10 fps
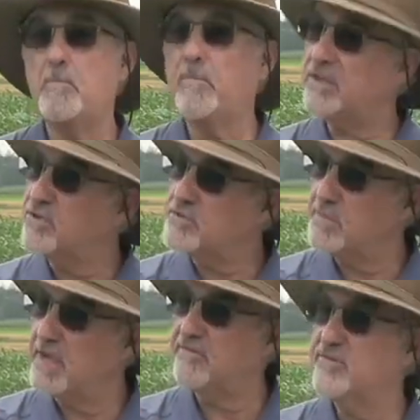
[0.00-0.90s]
but those
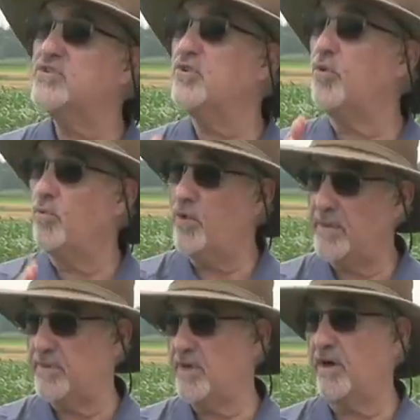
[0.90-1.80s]
benefits go
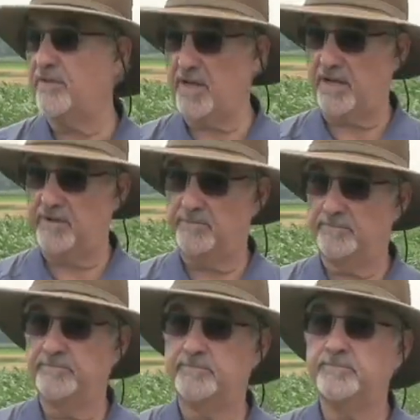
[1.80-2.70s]
way beyond that. Yeah.